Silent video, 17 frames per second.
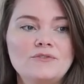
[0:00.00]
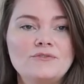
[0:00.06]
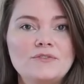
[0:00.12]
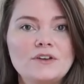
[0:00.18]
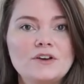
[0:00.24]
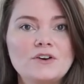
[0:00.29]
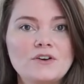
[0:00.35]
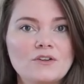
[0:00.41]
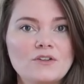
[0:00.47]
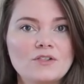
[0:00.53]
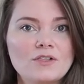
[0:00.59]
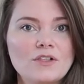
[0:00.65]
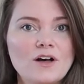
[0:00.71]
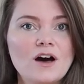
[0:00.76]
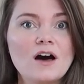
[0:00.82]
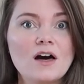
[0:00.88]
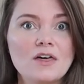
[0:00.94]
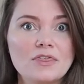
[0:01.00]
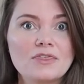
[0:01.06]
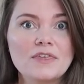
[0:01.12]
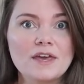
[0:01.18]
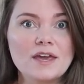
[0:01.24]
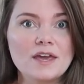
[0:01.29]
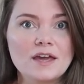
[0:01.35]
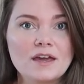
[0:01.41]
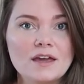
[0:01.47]
feel a
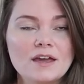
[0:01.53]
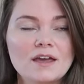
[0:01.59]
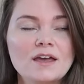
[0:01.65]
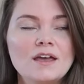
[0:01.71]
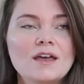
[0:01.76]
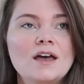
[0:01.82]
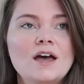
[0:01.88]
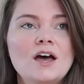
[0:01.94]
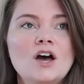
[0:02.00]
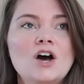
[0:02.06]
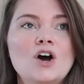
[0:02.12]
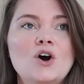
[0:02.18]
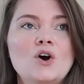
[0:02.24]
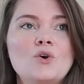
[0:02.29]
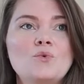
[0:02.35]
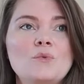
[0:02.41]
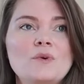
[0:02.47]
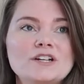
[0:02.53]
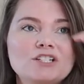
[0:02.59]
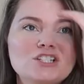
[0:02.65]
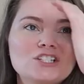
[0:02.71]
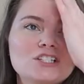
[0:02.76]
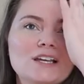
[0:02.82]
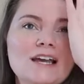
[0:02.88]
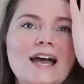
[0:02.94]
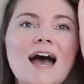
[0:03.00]
thing,
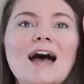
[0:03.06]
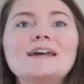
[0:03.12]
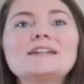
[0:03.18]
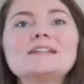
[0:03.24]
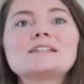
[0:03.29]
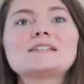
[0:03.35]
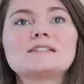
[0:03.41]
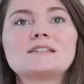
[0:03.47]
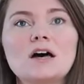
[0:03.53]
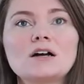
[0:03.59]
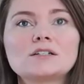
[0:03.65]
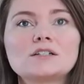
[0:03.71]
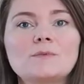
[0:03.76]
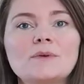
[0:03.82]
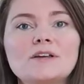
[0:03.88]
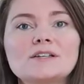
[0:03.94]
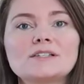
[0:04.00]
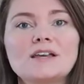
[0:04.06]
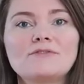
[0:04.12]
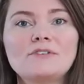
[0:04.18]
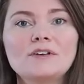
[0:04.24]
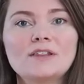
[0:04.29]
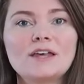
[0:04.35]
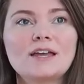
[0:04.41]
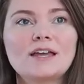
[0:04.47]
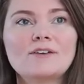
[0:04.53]
which kind of sucked because I
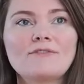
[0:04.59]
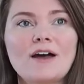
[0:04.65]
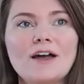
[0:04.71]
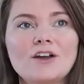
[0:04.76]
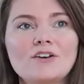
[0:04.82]
feel like if I